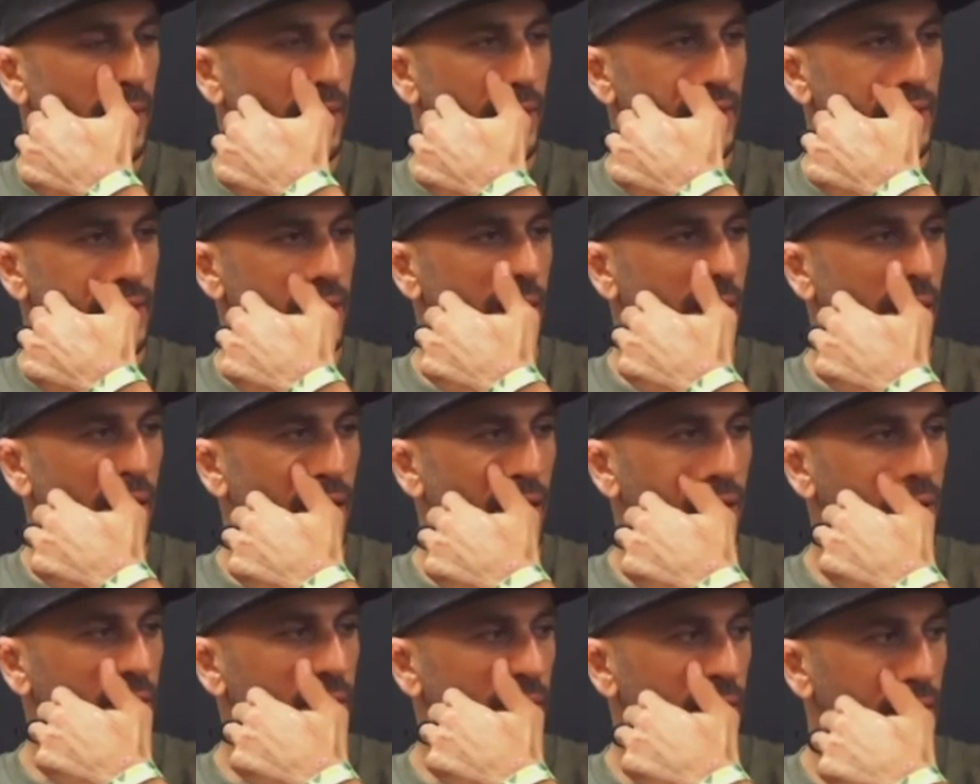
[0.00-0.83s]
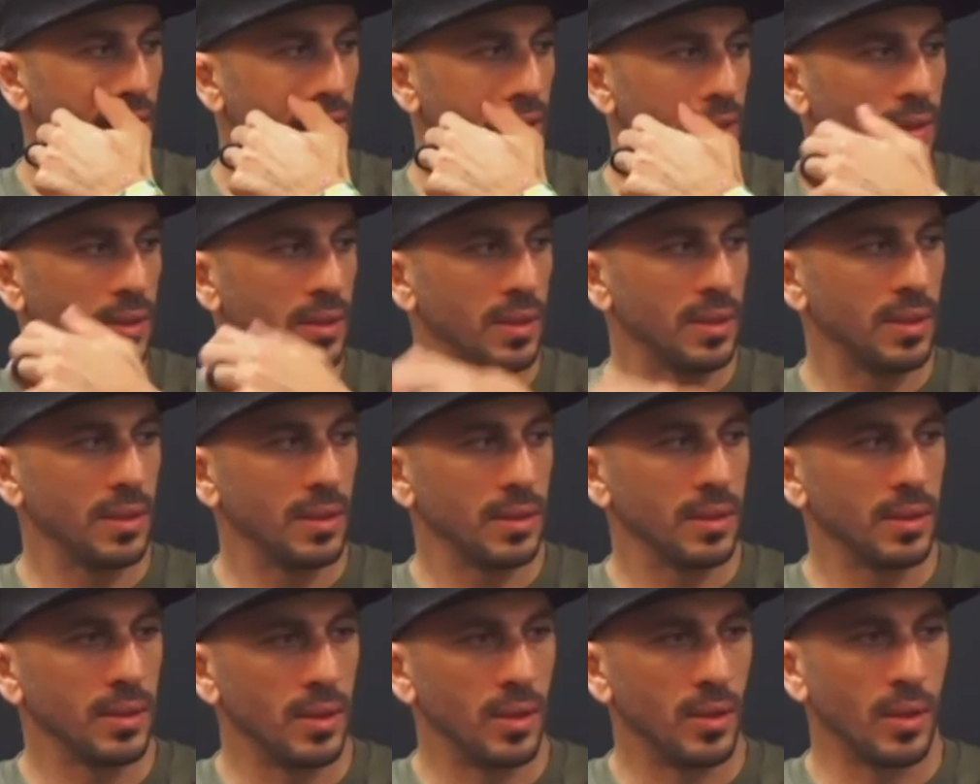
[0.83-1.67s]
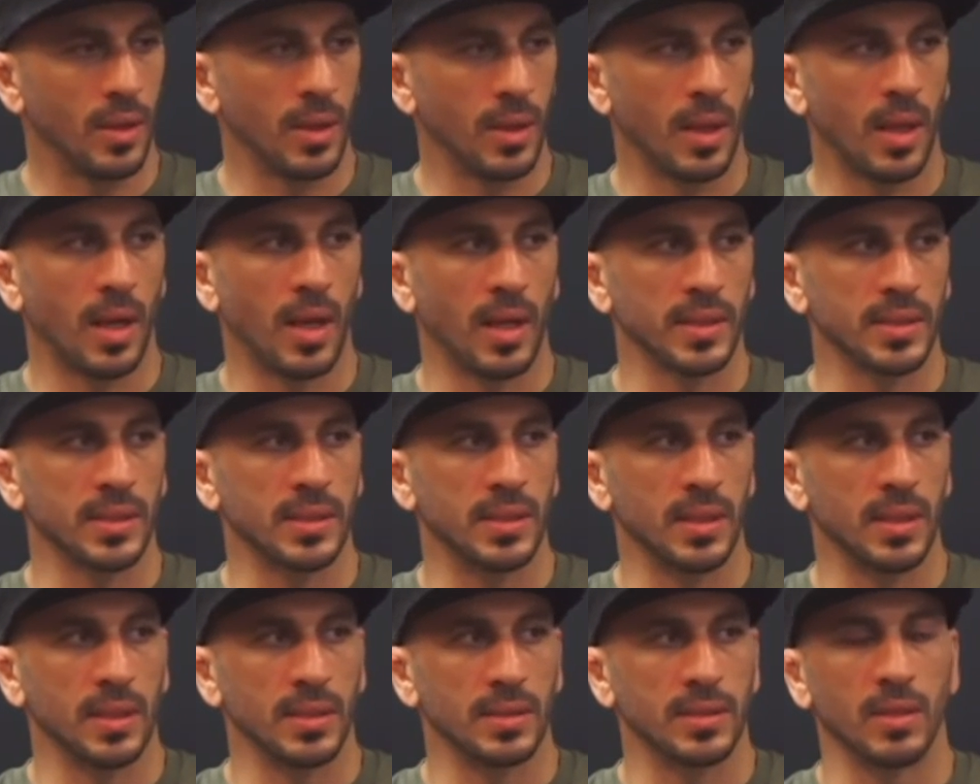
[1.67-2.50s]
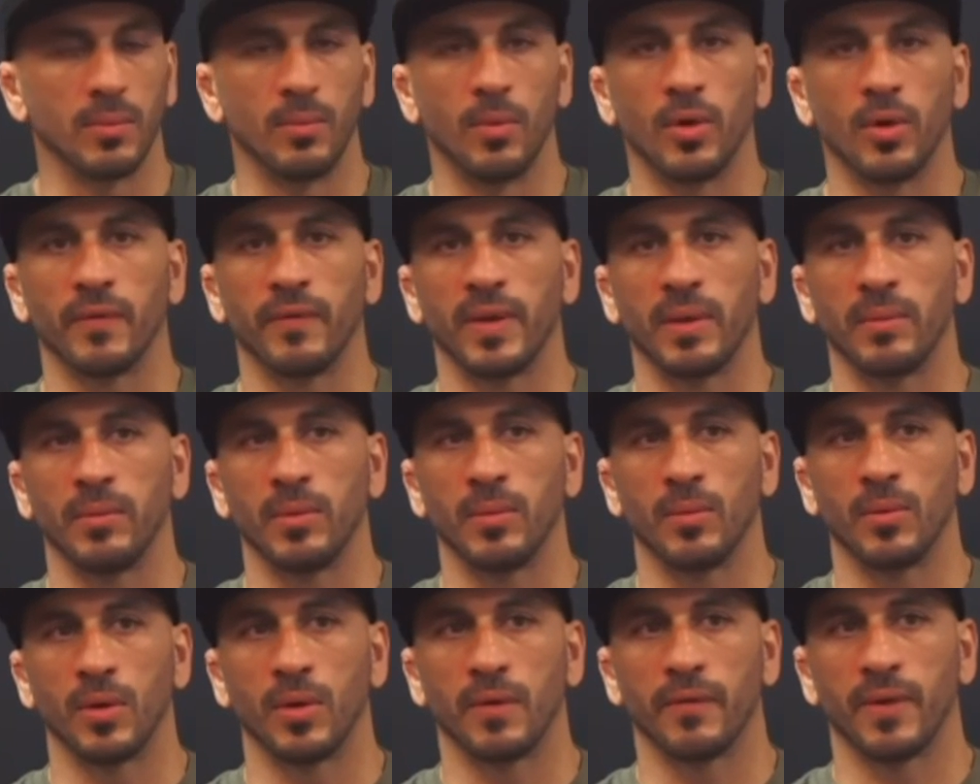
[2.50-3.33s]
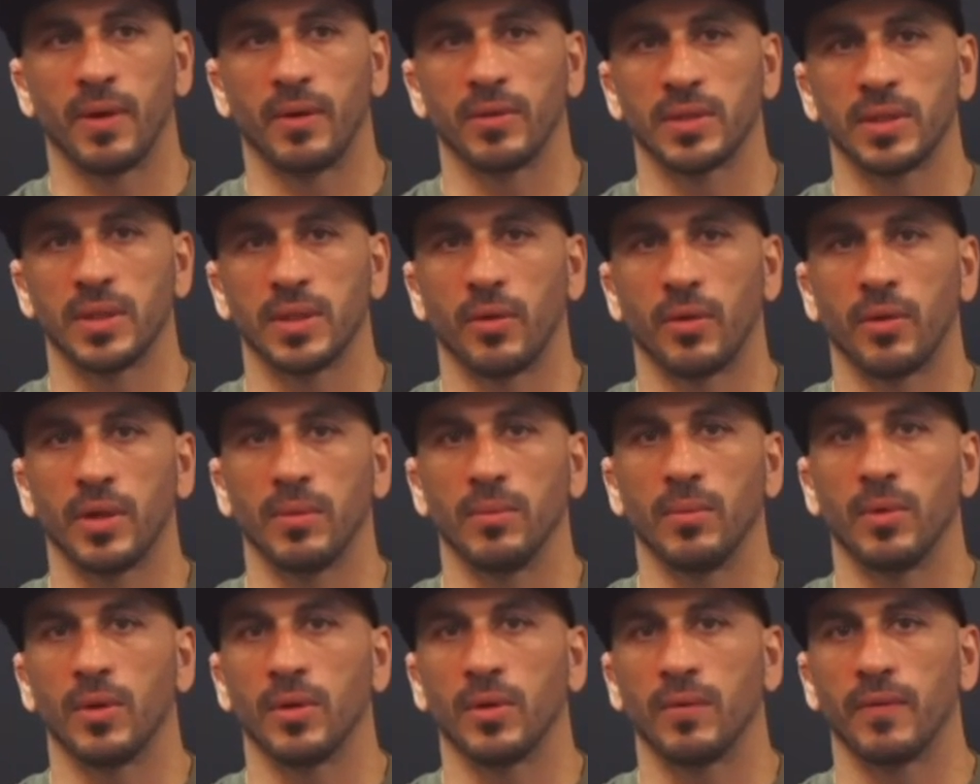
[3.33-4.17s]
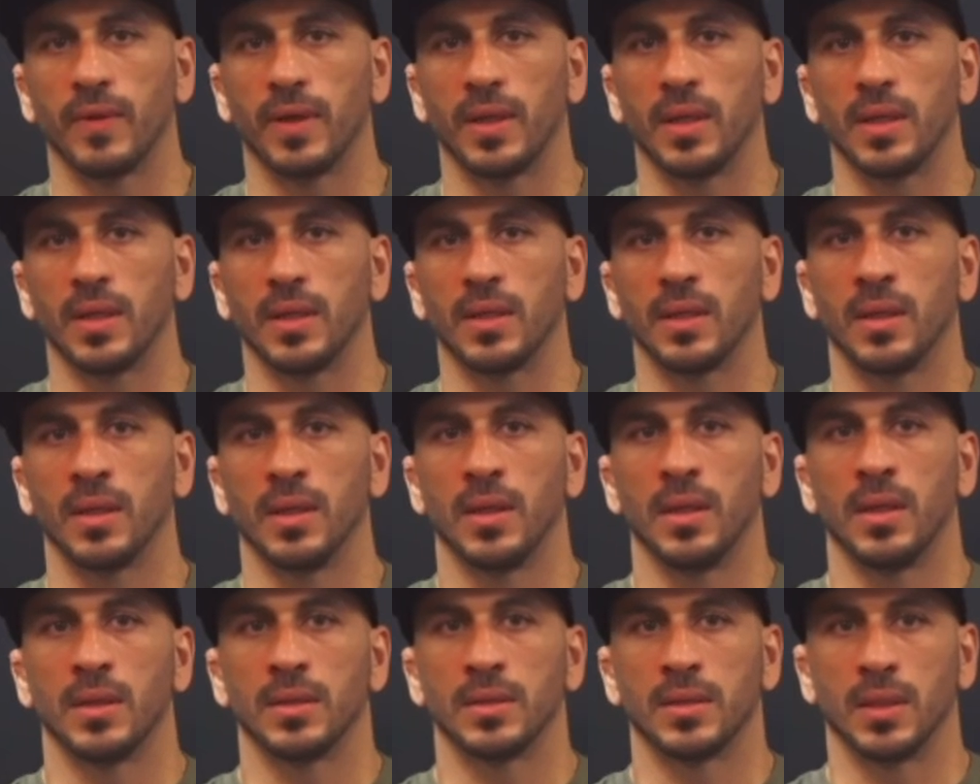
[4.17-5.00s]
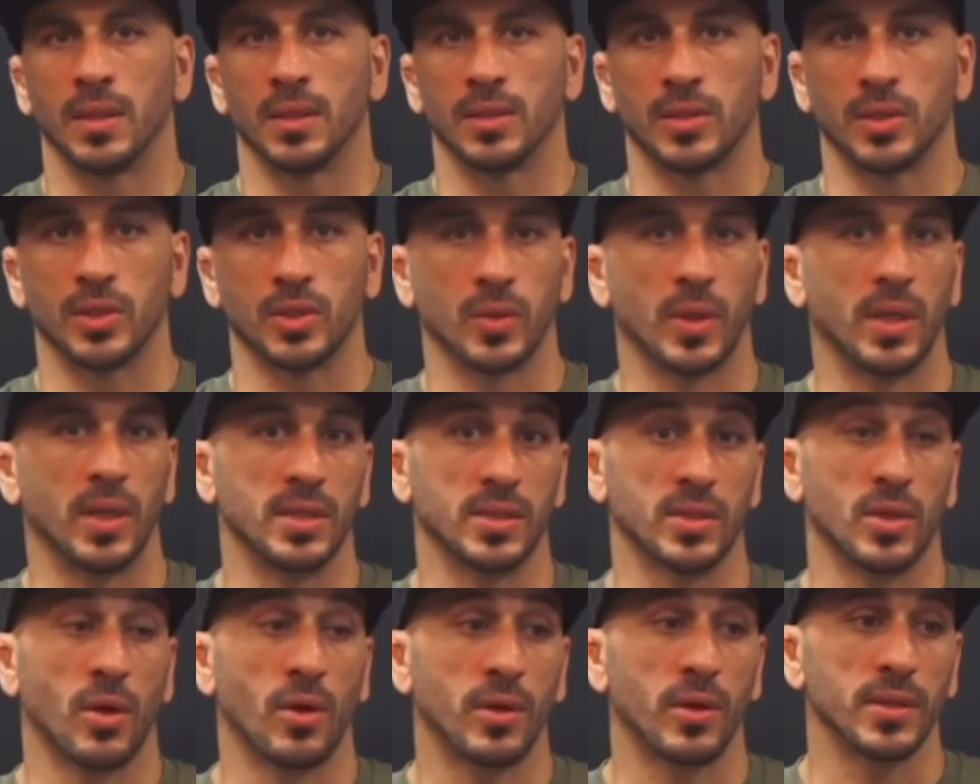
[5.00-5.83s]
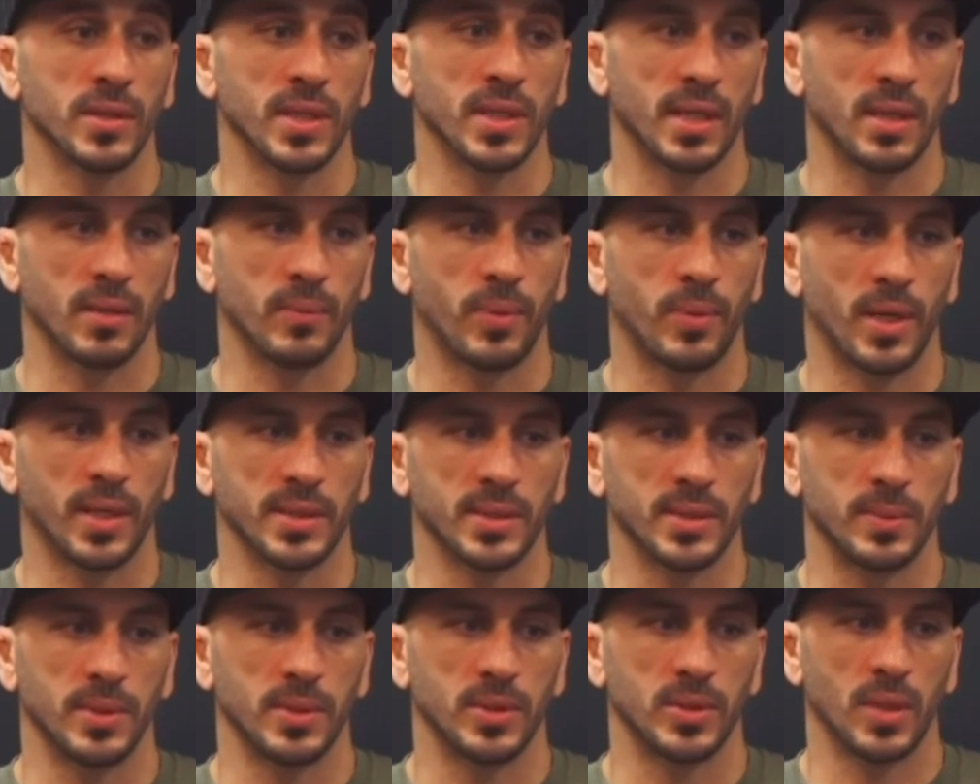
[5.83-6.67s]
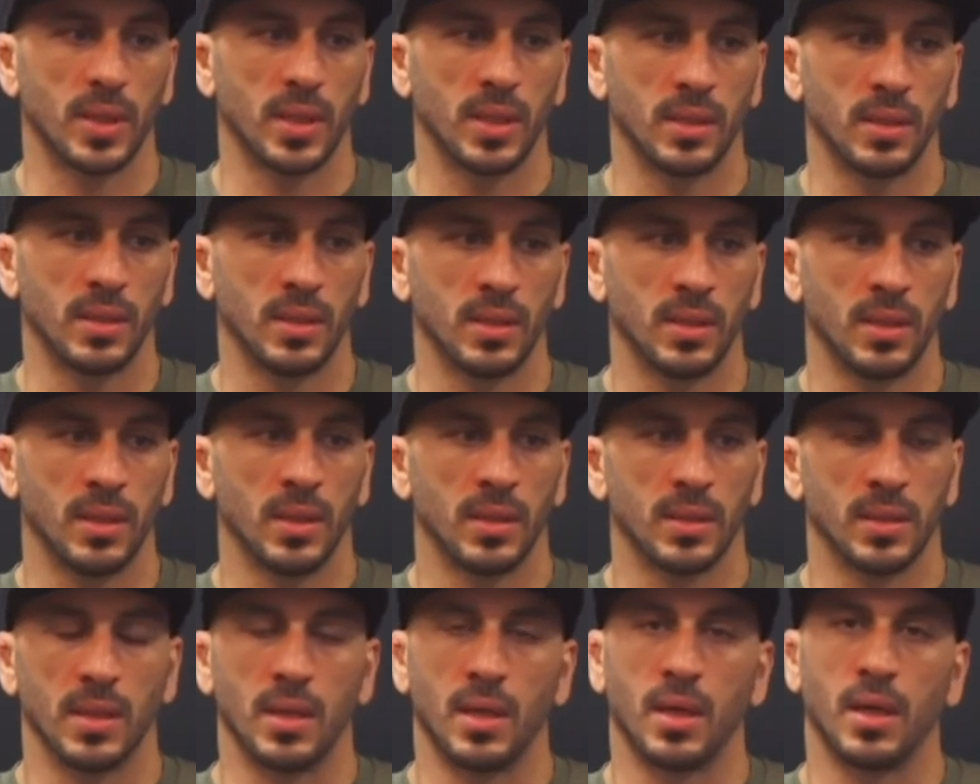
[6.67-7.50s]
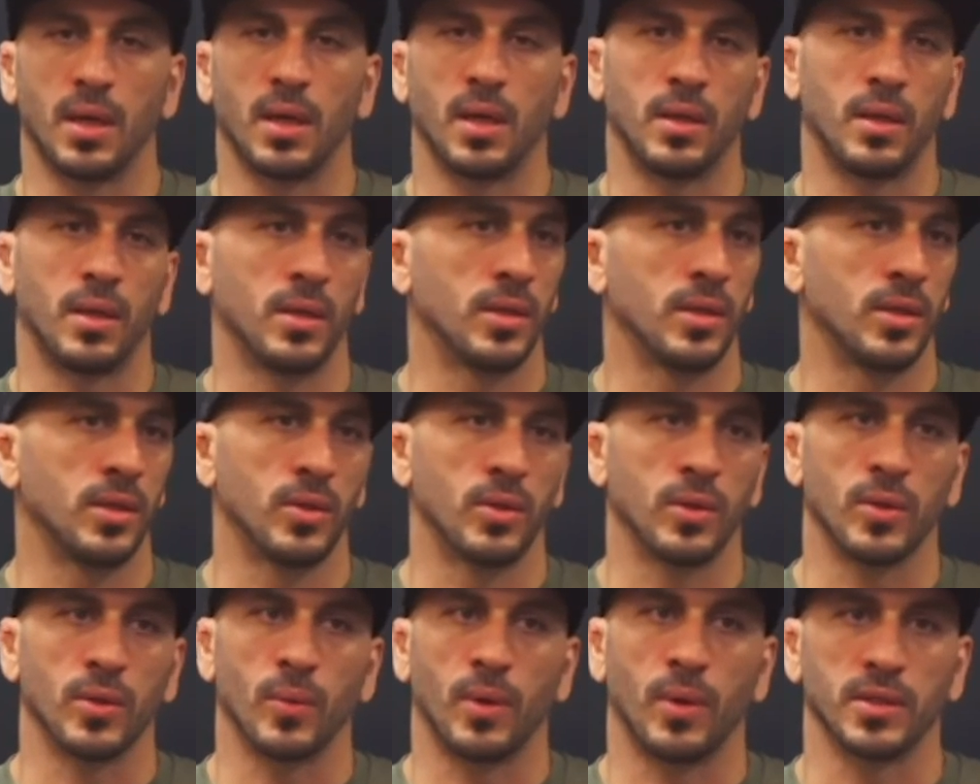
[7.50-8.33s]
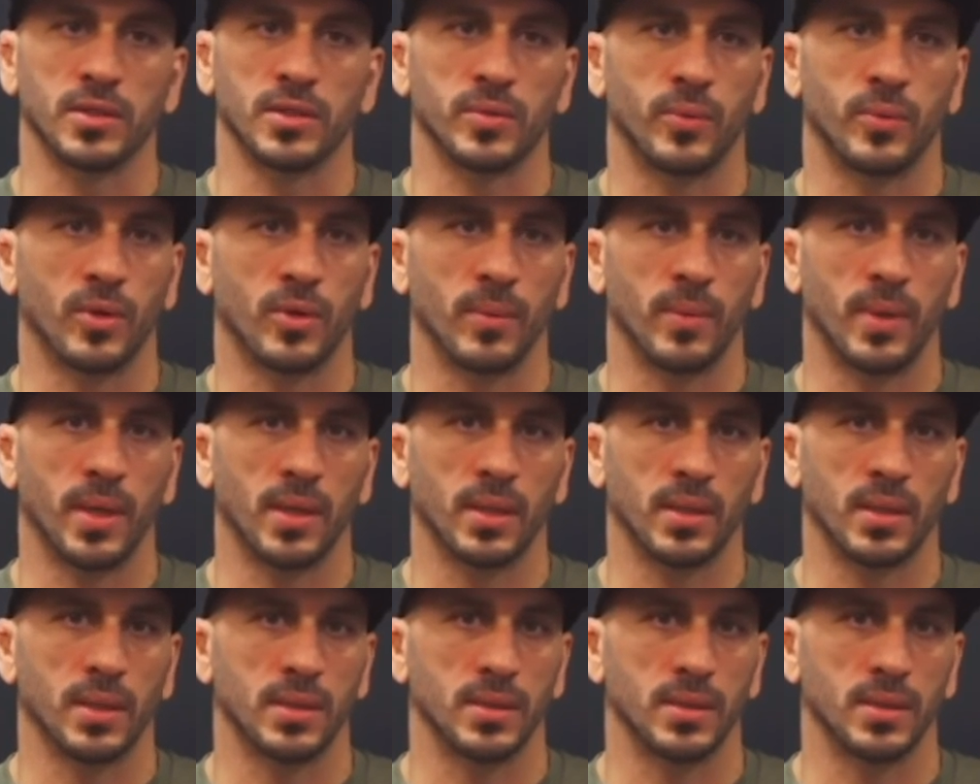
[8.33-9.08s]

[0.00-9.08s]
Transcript: I don't need a loss to motivate me more. If I wasn't already motivated to train as hard as I could possibly train, then you're in the wrong sport, man.